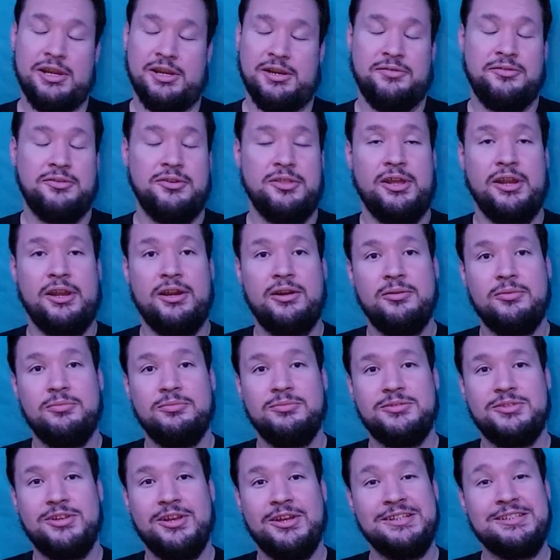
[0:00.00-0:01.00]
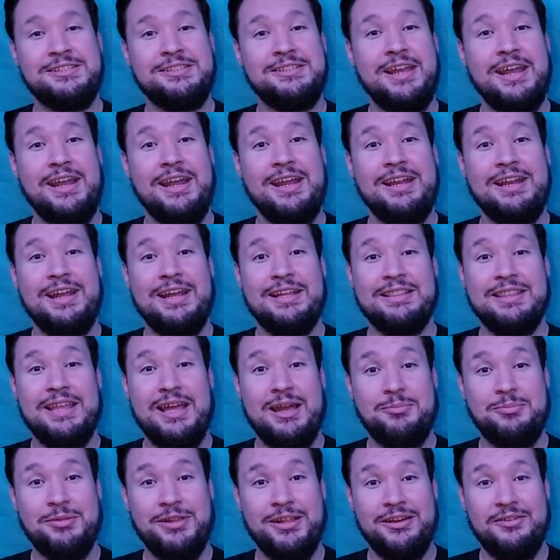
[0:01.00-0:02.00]
if you're there. So I stayed at
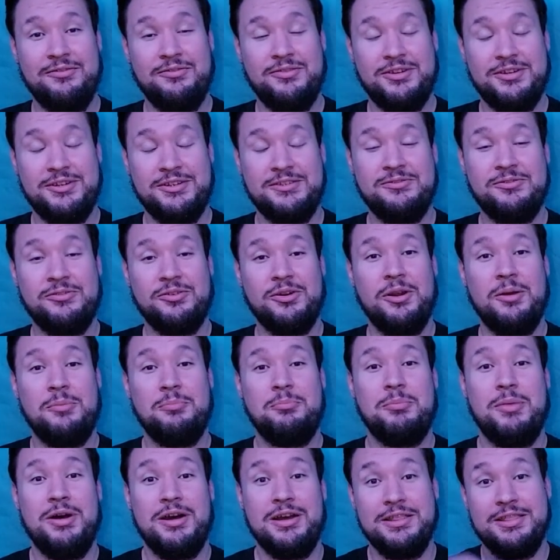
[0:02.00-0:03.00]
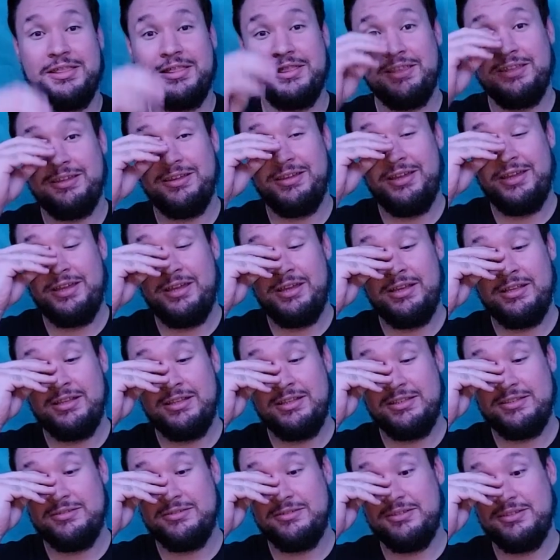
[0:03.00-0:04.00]
that Planet Fitness for a month.
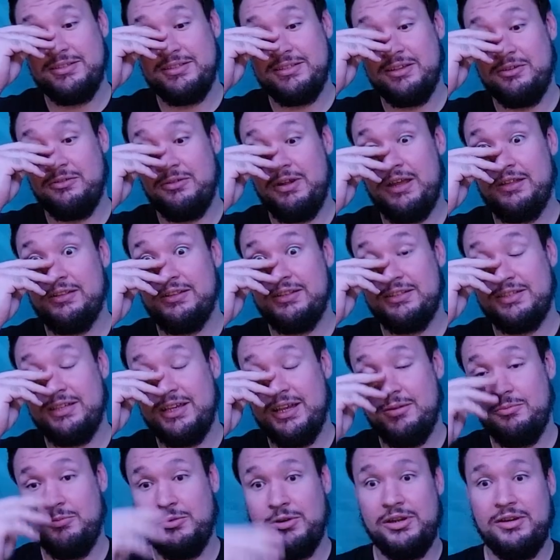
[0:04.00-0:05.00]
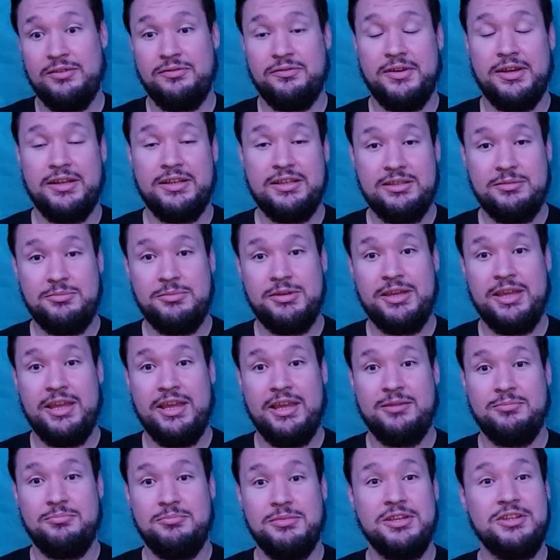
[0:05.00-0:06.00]
This was around the time where it finally
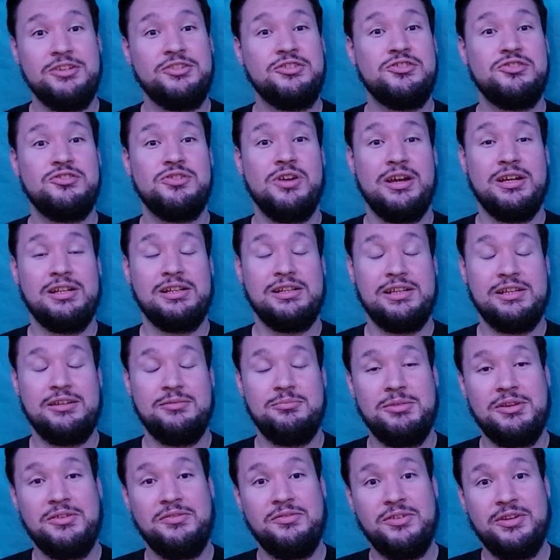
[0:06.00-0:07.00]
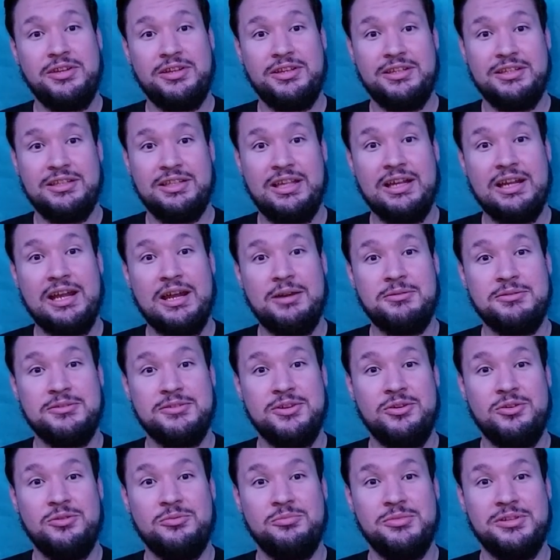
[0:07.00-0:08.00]
became me struggling, me feeling like I was
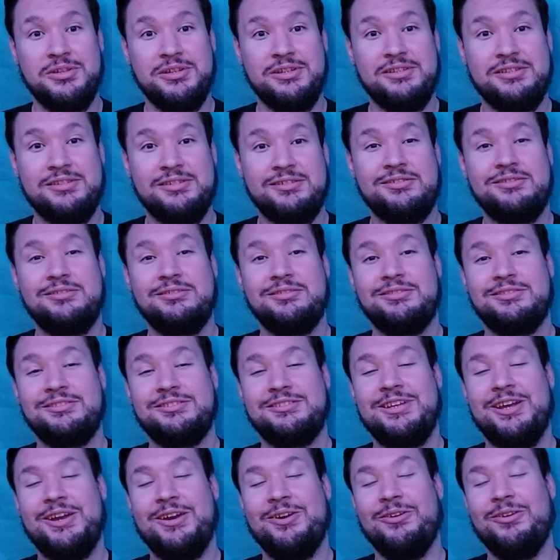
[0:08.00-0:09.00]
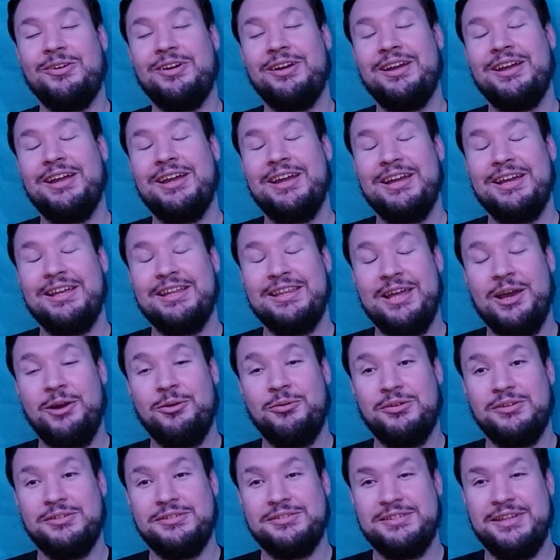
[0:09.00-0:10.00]
homeless. So that
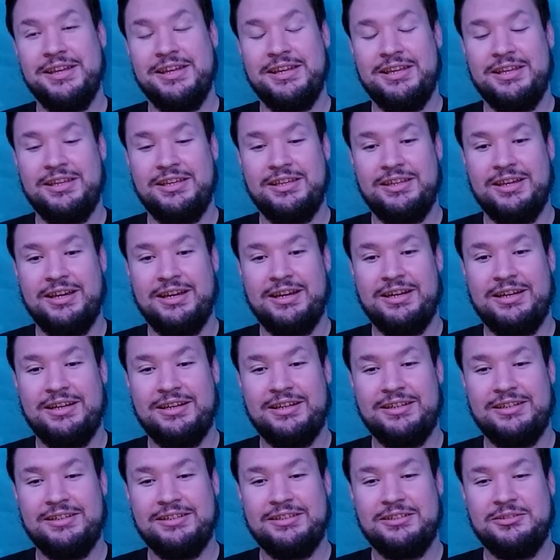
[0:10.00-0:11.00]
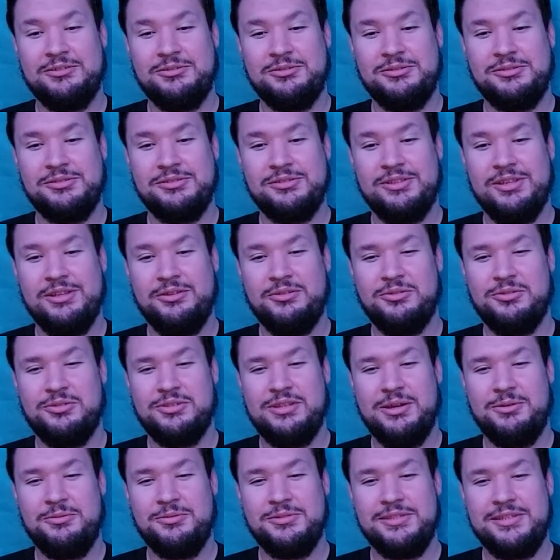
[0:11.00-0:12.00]
was
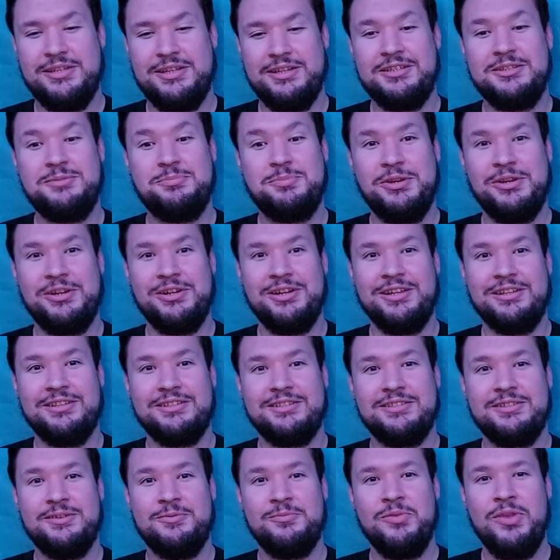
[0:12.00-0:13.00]
that was the experience.